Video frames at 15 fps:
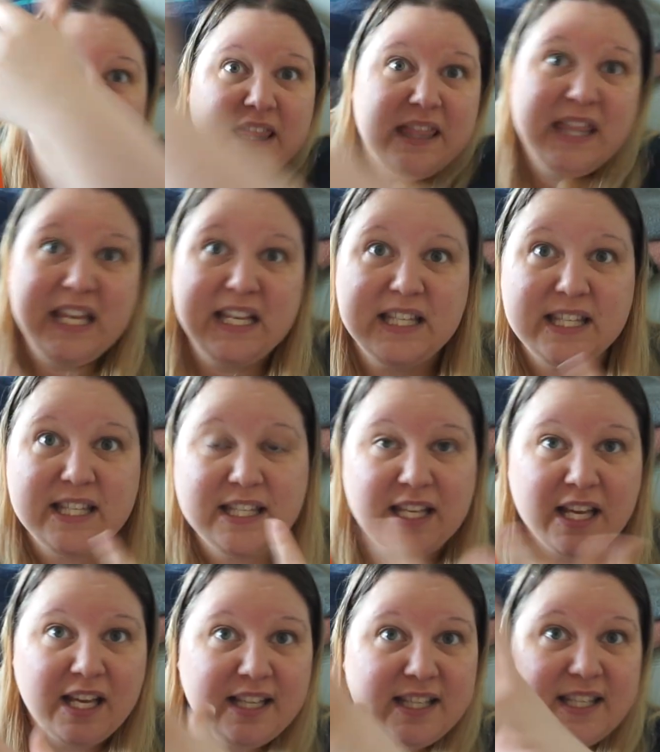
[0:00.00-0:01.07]
this
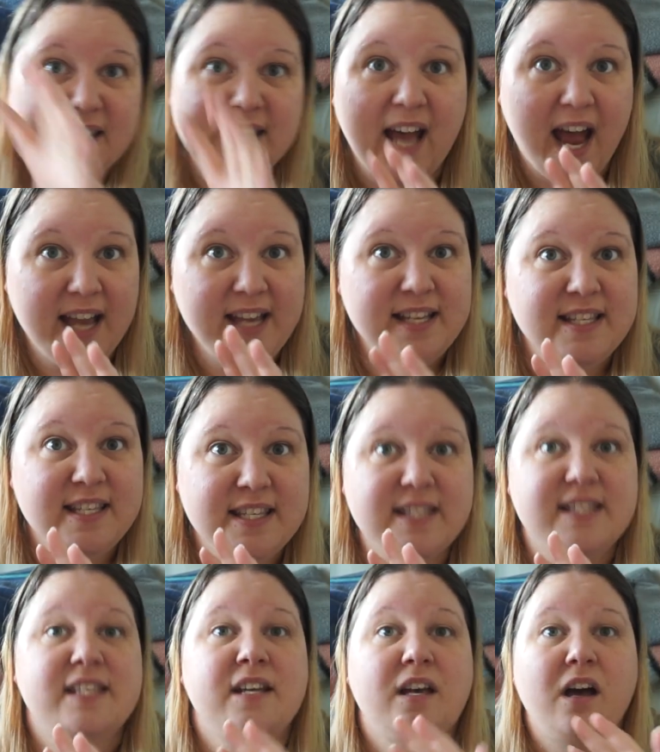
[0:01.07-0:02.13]

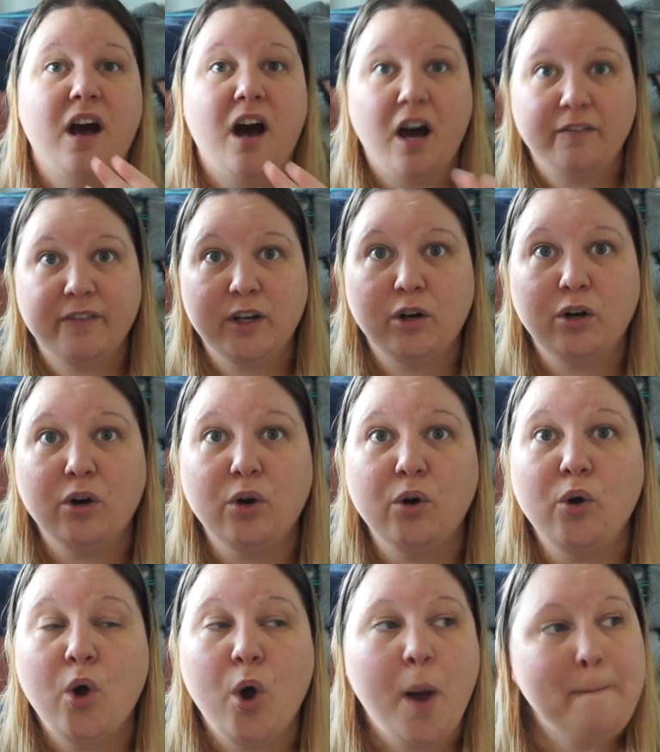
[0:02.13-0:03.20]
size of it
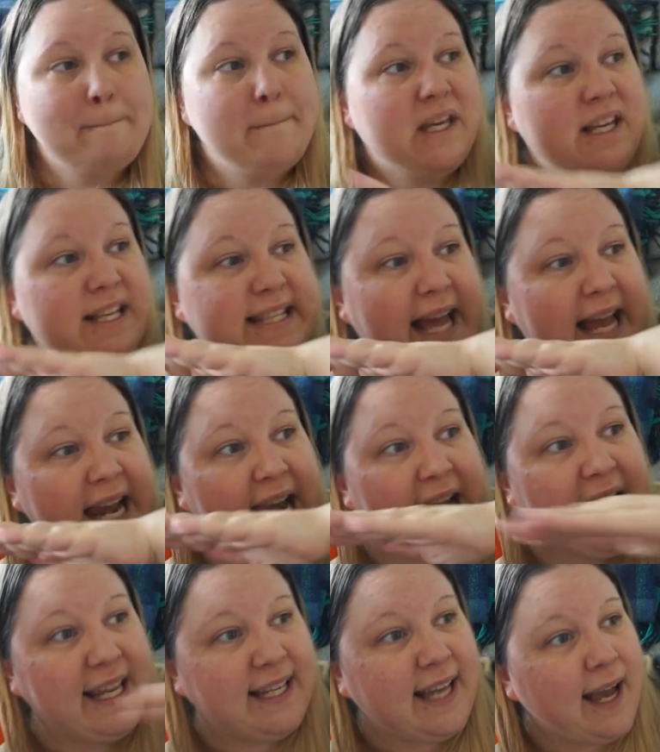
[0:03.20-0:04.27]
all, because I
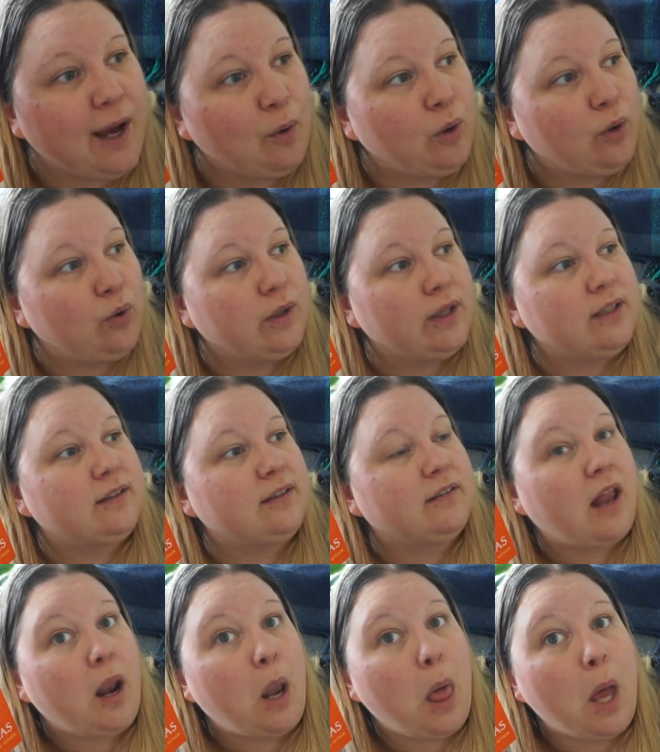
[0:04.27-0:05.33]
like how all,
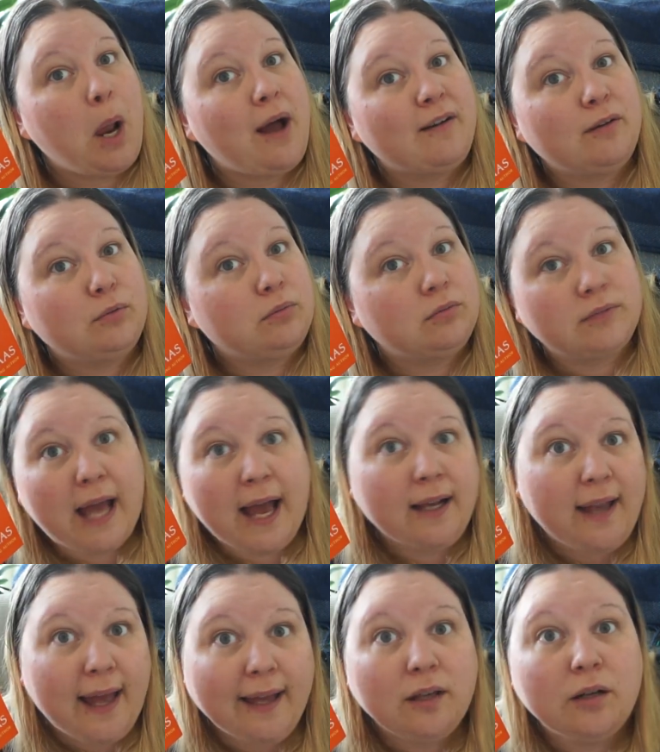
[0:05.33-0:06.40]
all, all I
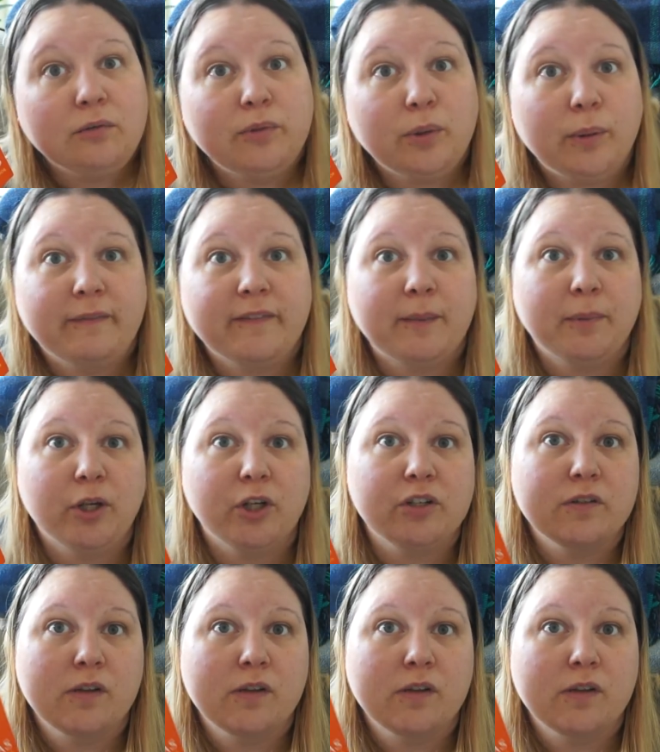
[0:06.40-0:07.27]
like how all of them looks.